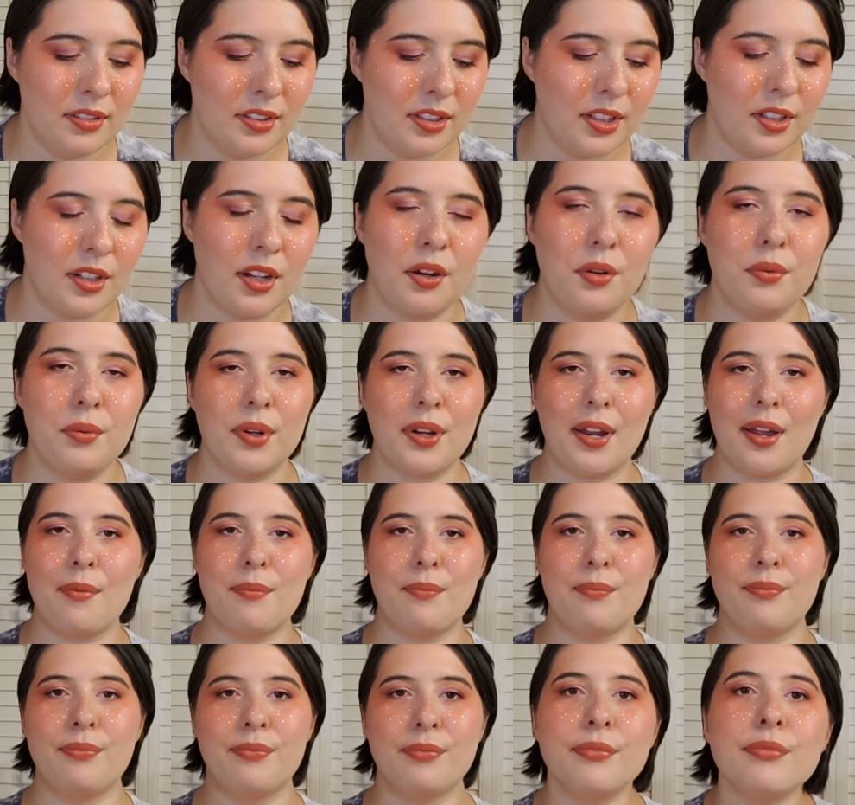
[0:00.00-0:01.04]
you know, when
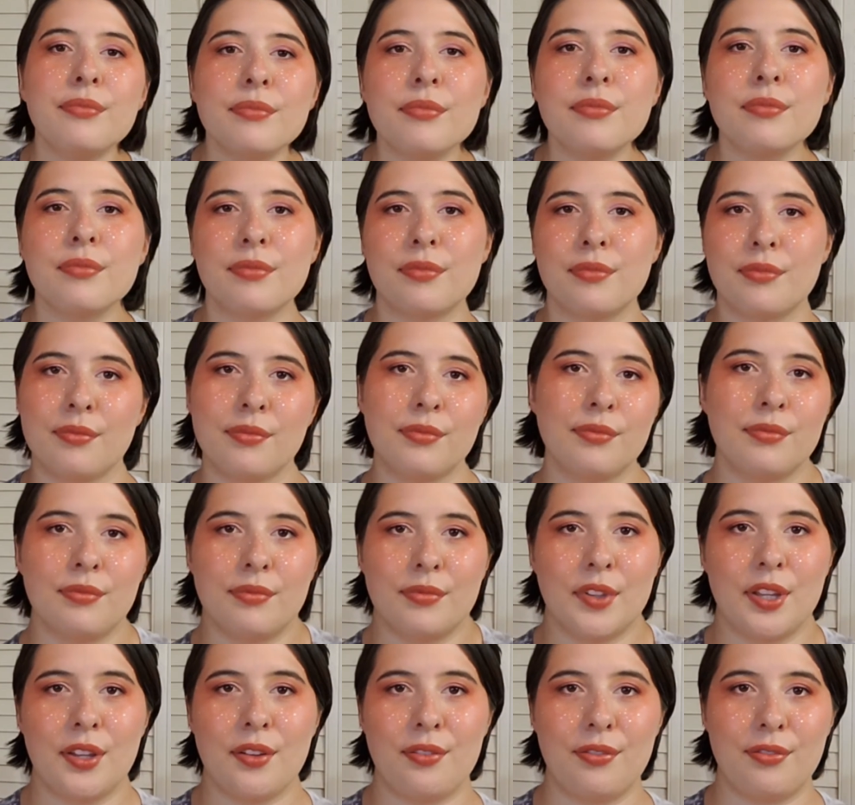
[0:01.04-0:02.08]
I'm
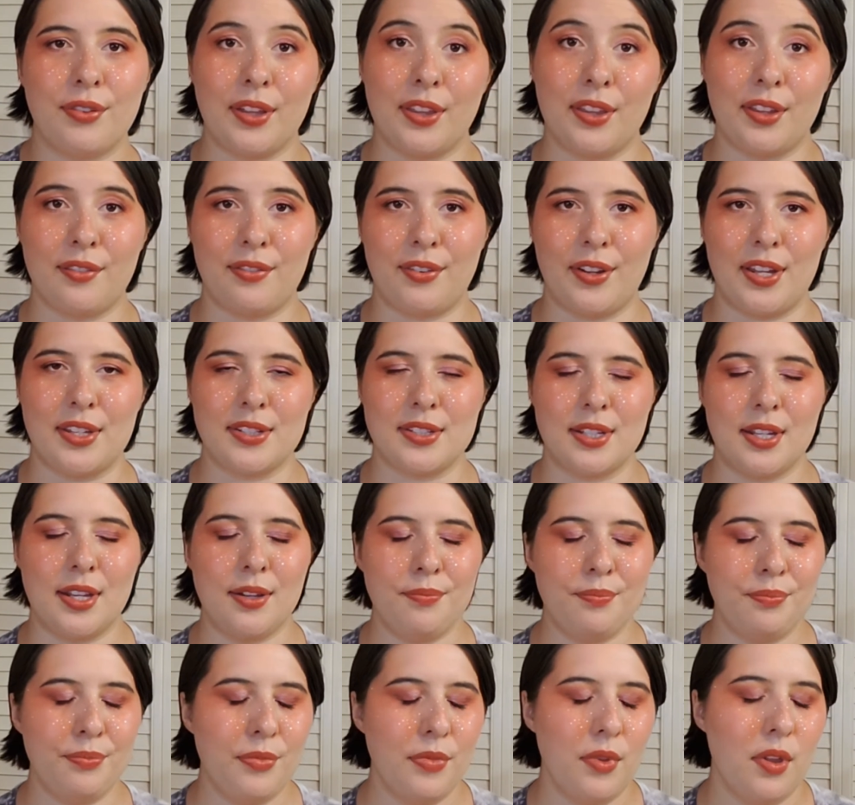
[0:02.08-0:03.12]
feeling fancy.